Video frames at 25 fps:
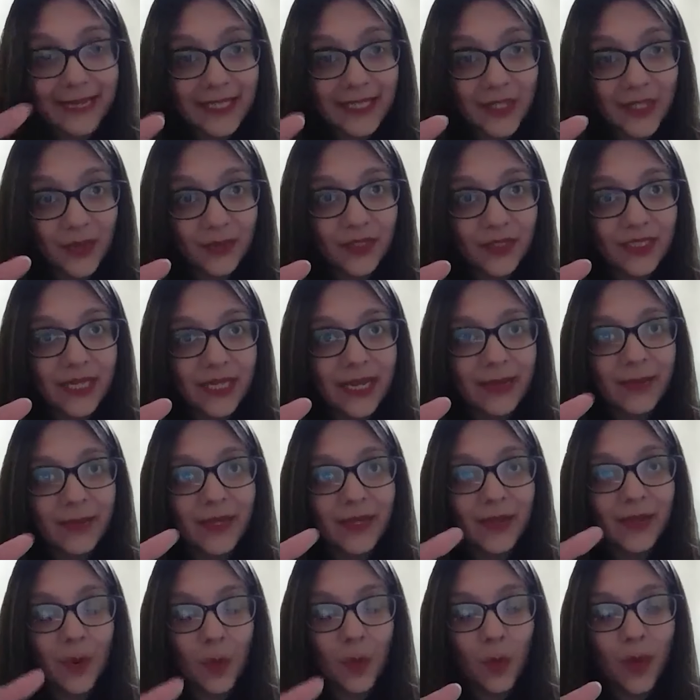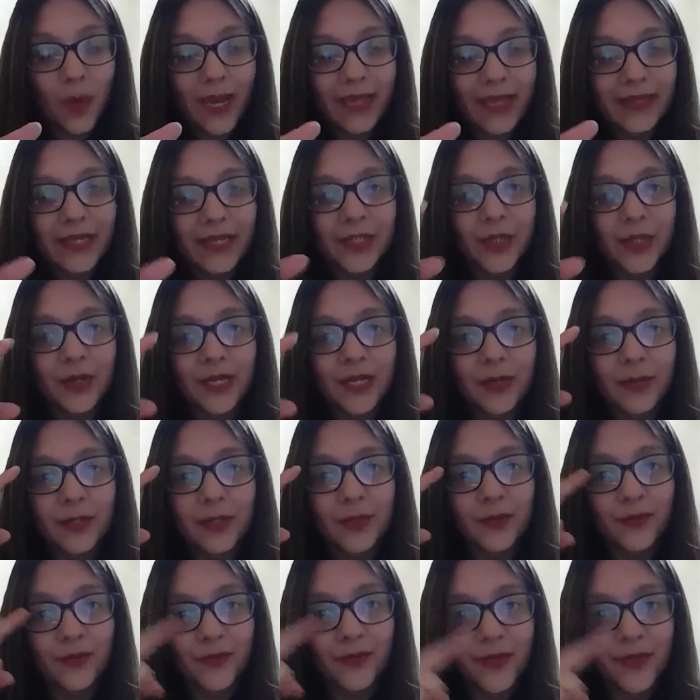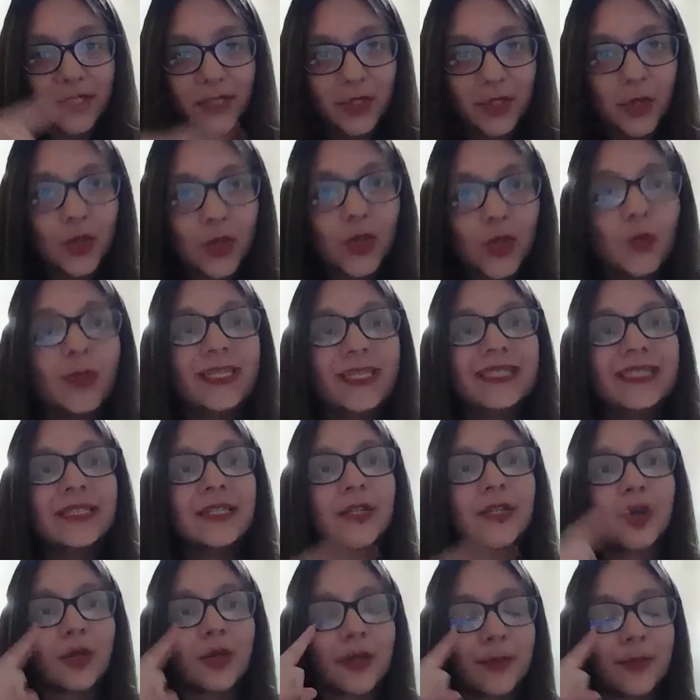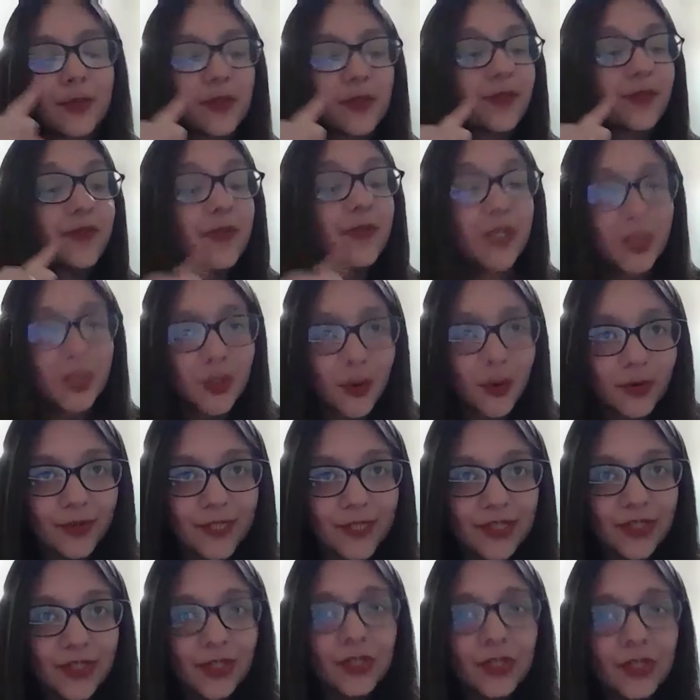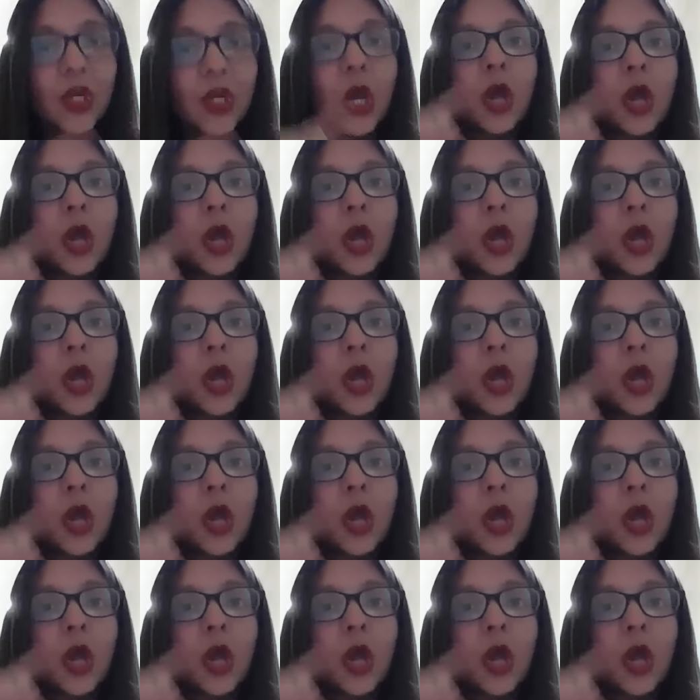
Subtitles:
rest of the time in a way that you're able to fit in your USC, you're able to fit in your research,